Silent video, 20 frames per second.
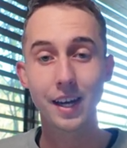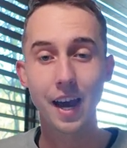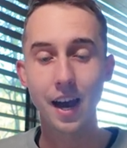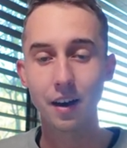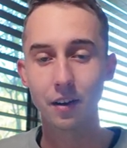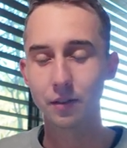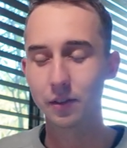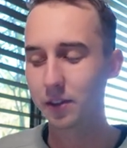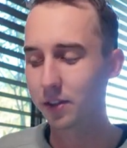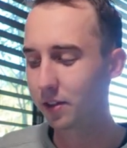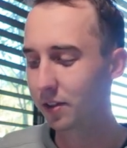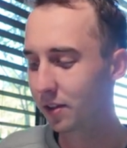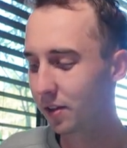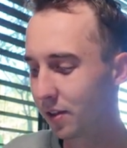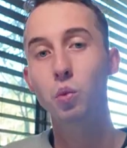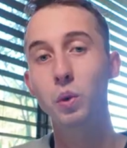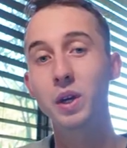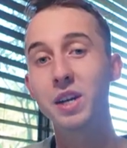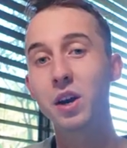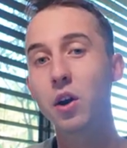accounts.
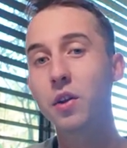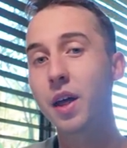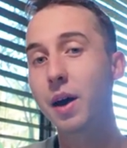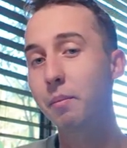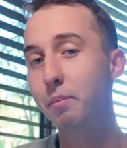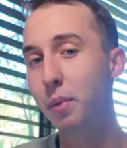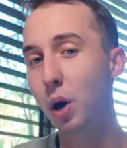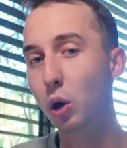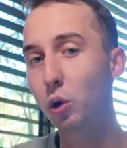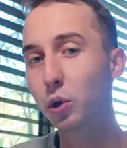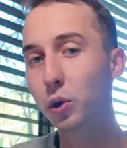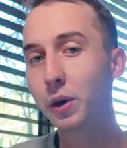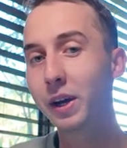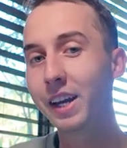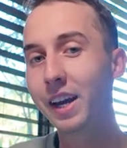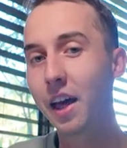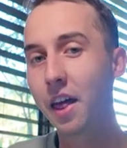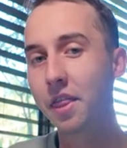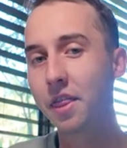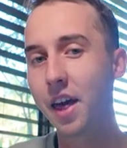We know that
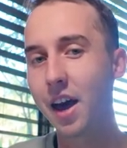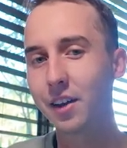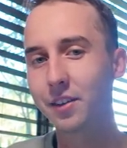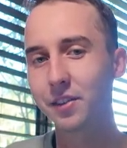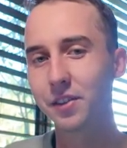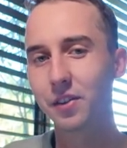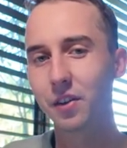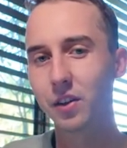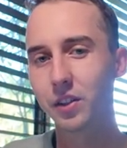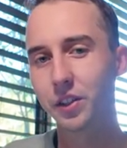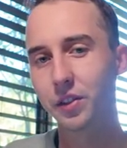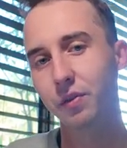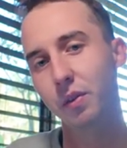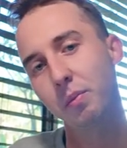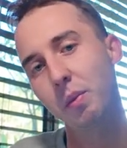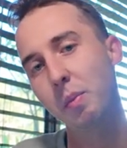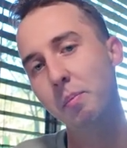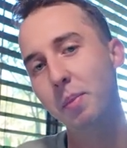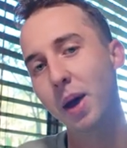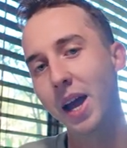borrowing $1,000
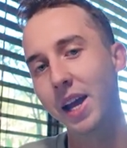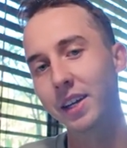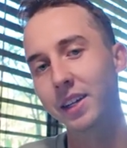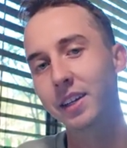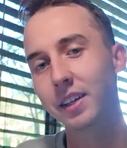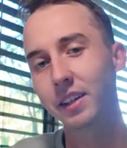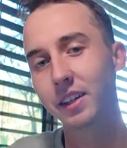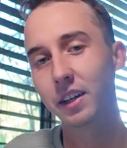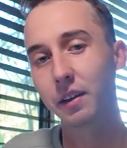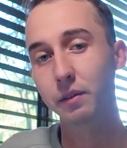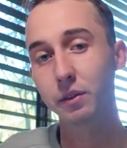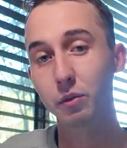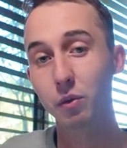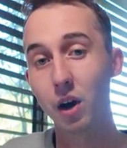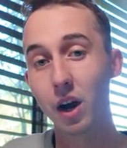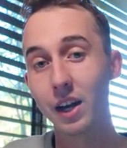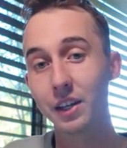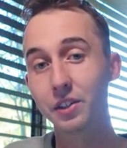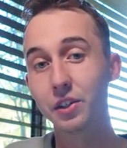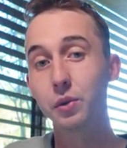from a bank gives
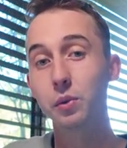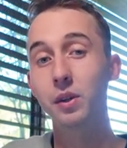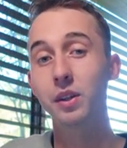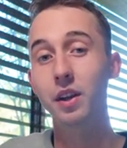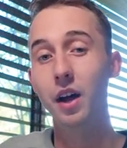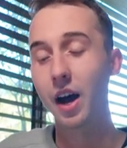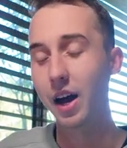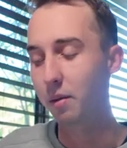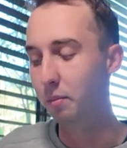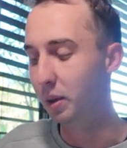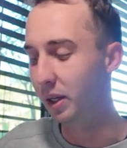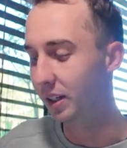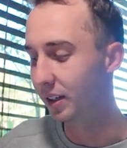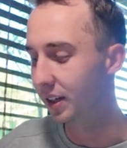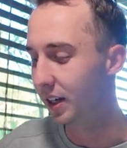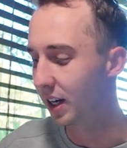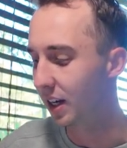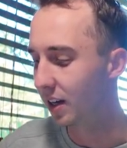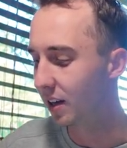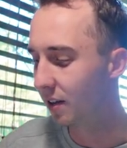rise to a
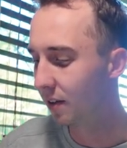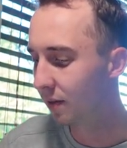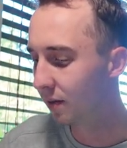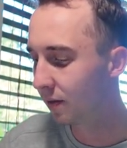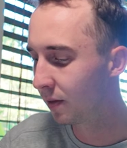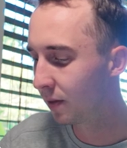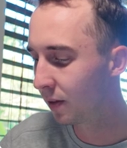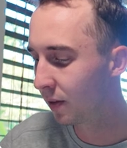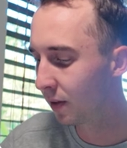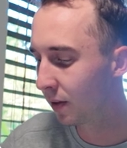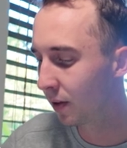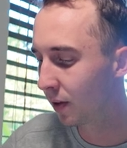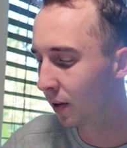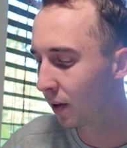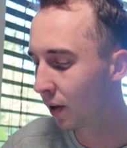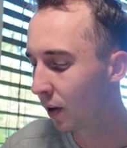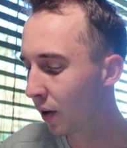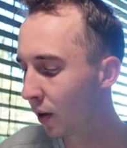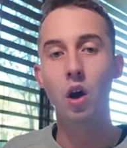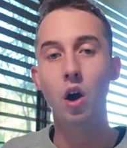liability.
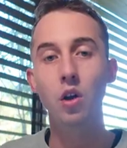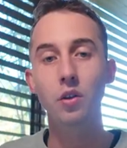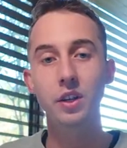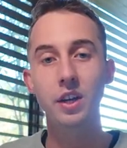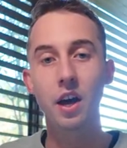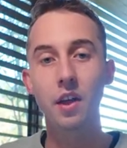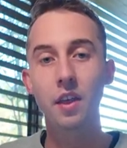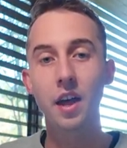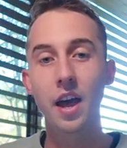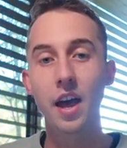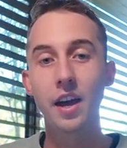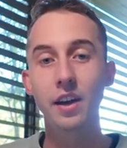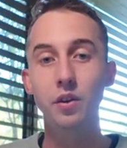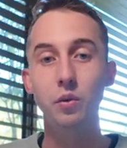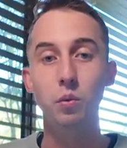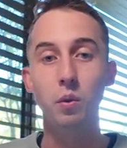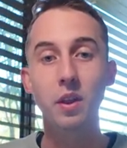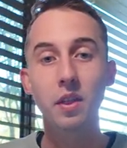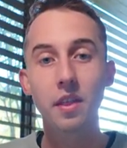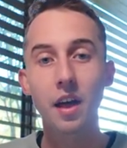On the other hand,
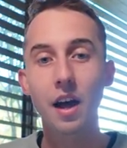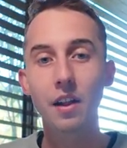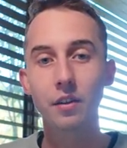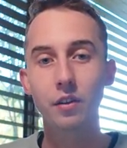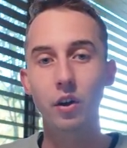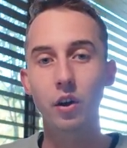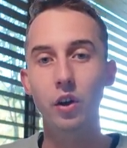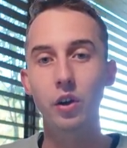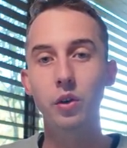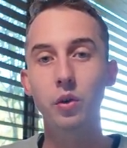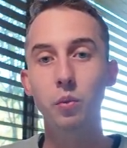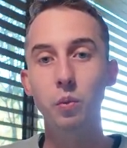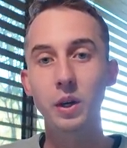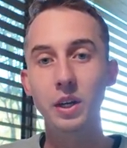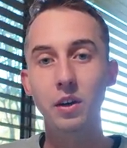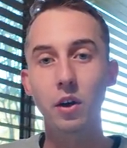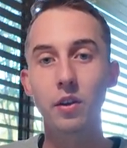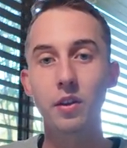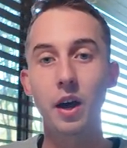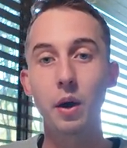with that loan, we
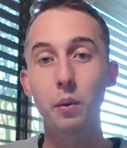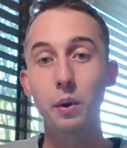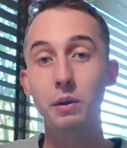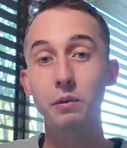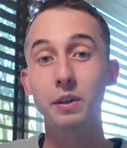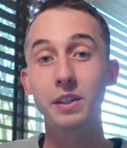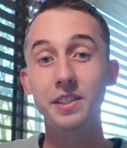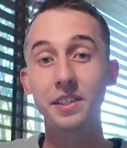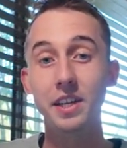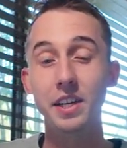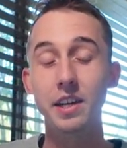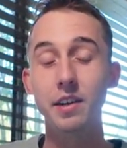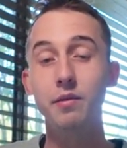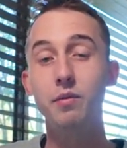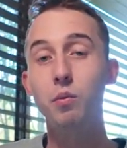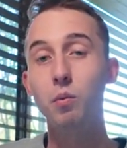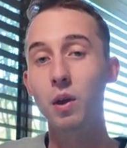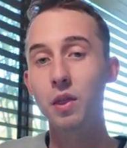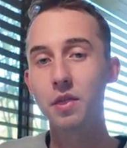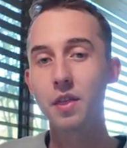know that we
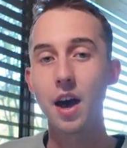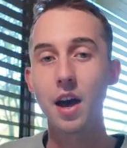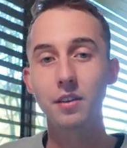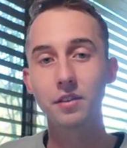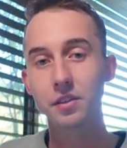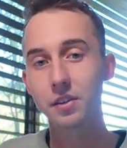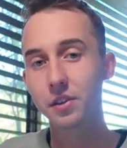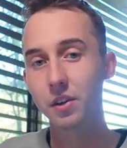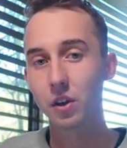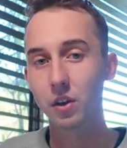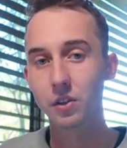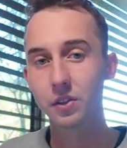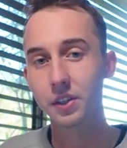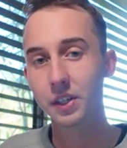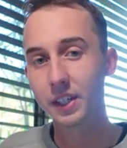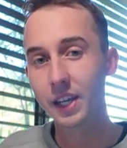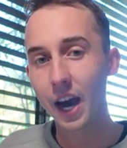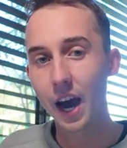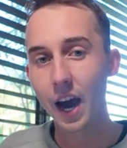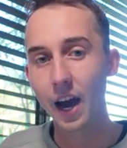receive $1,000
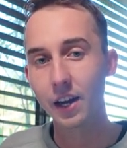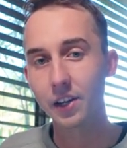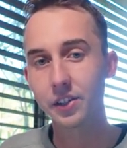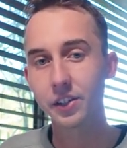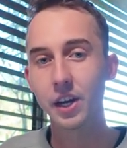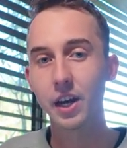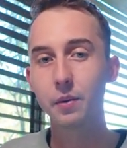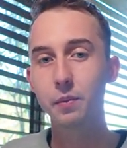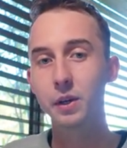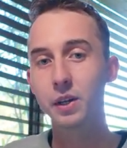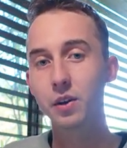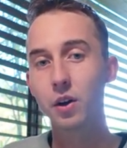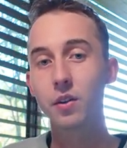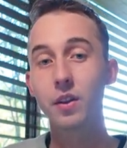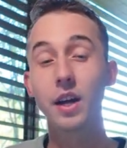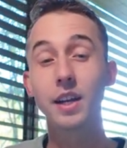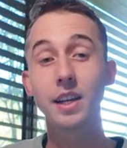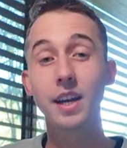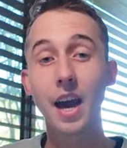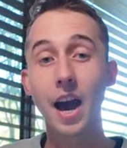in cash, and we know
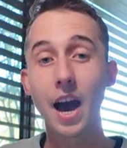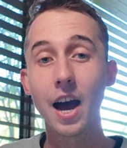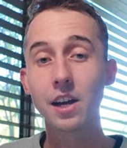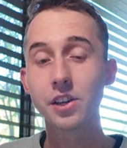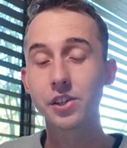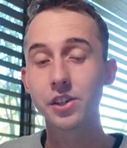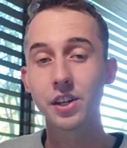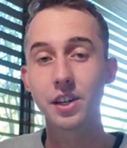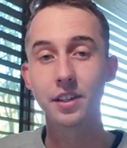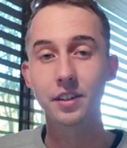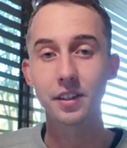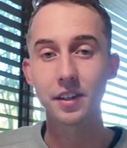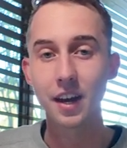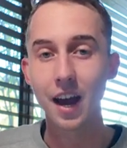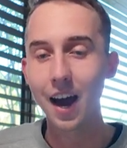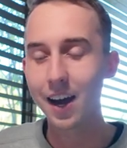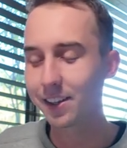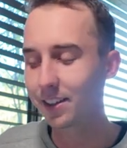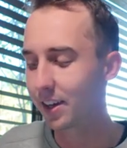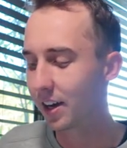that cash is an
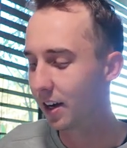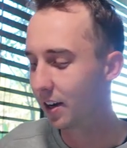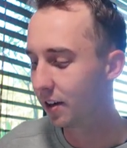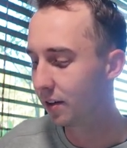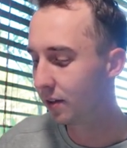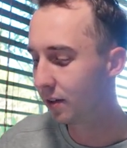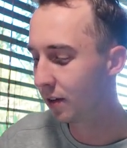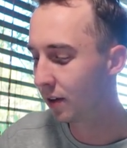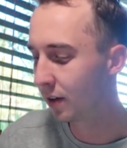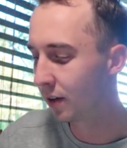asset.